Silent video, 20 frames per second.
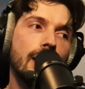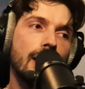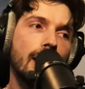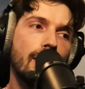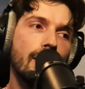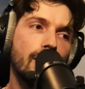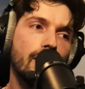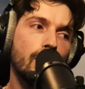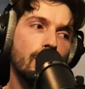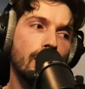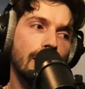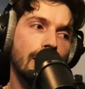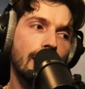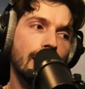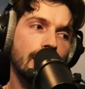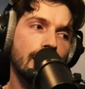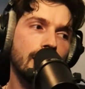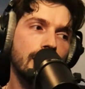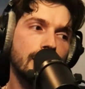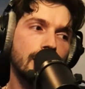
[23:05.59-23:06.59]
everyone
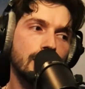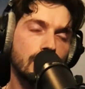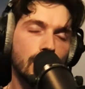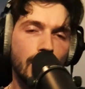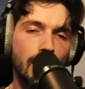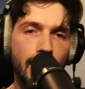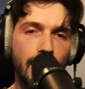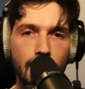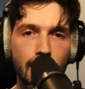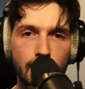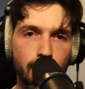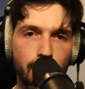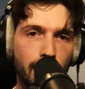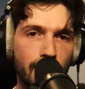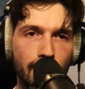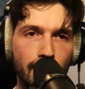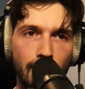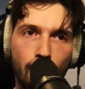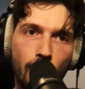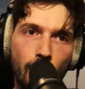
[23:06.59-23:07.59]
like needs to like
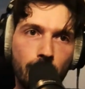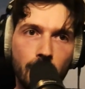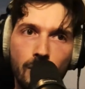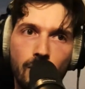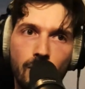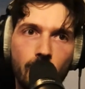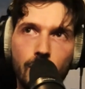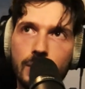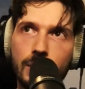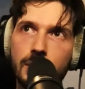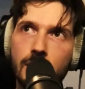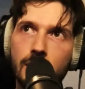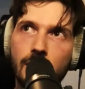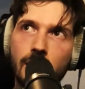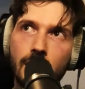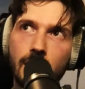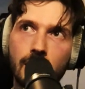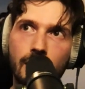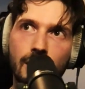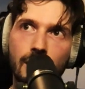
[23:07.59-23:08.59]
experiment with the voice and
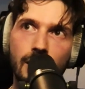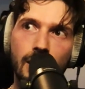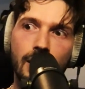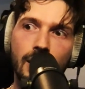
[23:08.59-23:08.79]
like